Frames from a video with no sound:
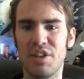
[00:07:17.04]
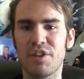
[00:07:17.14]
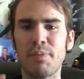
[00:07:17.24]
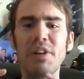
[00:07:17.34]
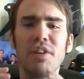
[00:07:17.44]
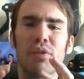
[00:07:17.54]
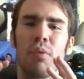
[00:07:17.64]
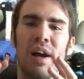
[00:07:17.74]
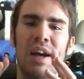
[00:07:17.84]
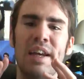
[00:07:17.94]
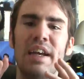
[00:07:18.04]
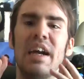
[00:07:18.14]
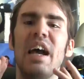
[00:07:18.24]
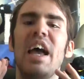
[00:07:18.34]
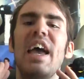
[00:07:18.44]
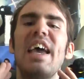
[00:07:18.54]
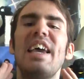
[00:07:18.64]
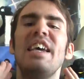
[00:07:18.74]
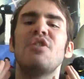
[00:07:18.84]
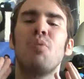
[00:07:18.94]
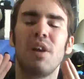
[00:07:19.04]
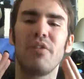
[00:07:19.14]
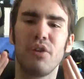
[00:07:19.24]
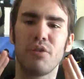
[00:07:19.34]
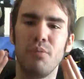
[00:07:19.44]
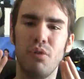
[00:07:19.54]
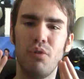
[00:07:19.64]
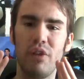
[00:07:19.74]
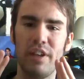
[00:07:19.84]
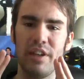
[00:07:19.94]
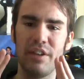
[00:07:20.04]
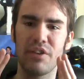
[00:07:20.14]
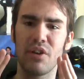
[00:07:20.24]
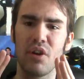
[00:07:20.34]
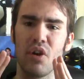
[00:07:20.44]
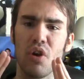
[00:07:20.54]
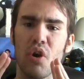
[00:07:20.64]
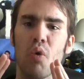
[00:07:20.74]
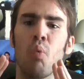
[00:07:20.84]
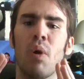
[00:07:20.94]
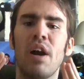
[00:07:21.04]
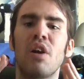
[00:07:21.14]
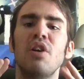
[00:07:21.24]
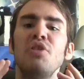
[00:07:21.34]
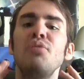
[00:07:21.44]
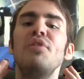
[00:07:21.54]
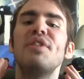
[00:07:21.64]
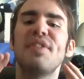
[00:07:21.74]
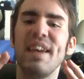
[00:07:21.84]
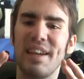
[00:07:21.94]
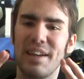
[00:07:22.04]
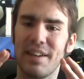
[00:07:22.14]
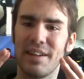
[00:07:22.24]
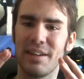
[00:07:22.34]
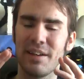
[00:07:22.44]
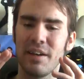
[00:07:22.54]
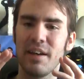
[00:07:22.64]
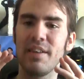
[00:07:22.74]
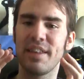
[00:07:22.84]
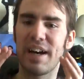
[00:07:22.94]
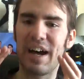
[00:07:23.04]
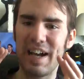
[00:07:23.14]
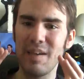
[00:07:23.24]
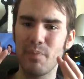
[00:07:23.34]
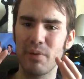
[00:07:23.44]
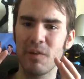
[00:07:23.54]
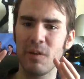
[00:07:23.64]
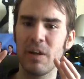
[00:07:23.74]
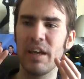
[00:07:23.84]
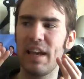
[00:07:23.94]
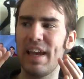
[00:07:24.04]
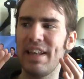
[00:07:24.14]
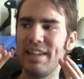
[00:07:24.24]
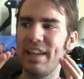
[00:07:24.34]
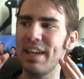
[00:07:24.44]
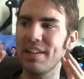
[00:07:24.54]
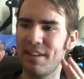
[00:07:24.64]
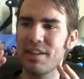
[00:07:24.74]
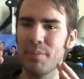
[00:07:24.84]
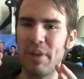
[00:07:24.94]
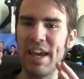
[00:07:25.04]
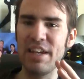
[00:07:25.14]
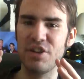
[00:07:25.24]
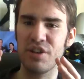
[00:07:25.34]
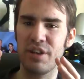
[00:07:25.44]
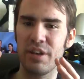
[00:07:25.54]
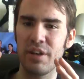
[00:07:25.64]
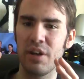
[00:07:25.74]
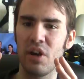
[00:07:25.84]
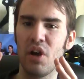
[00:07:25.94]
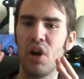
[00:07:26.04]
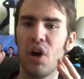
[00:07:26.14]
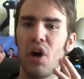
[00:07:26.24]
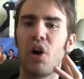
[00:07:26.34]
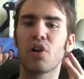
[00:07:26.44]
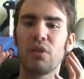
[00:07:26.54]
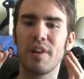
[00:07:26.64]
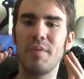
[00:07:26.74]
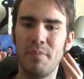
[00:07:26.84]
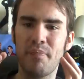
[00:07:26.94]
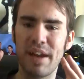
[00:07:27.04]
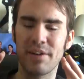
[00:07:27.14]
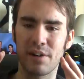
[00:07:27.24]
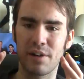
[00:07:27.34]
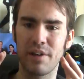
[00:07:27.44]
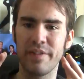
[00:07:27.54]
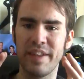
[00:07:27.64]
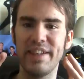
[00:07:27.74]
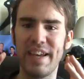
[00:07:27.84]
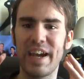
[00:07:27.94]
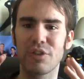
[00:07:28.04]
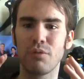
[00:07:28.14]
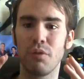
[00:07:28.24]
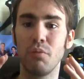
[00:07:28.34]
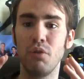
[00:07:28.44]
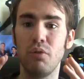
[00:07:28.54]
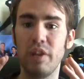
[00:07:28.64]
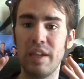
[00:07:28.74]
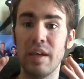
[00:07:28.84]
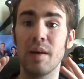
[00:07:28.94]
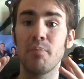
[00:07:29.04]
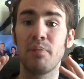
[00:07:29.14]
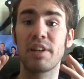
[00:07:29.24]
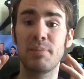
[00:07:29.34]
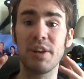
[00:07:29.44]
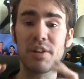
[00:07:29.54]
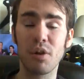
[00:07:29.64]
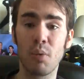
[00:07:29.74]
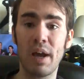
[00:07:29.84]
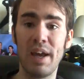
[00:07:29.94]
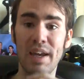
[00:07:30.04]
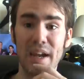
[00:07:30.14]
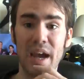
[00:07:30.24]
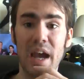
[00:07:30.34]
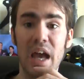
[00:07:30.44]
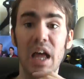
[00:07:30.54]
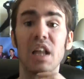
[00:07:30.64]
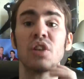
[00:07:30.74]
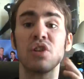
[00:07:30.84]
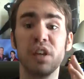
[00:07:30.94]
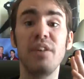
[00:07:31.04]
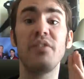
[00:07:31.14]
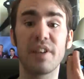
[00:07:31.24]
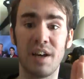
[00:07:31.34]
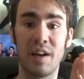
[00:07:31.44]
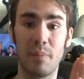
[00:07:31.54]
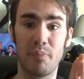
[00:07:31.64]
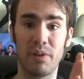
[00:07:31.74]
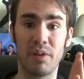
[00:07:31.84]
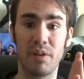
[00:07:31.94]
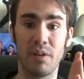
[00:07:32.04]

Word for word: Spirited Away is one of those movies where you think the hype and the anticipation are going to be better than the actual movie, but Spirited Away lives up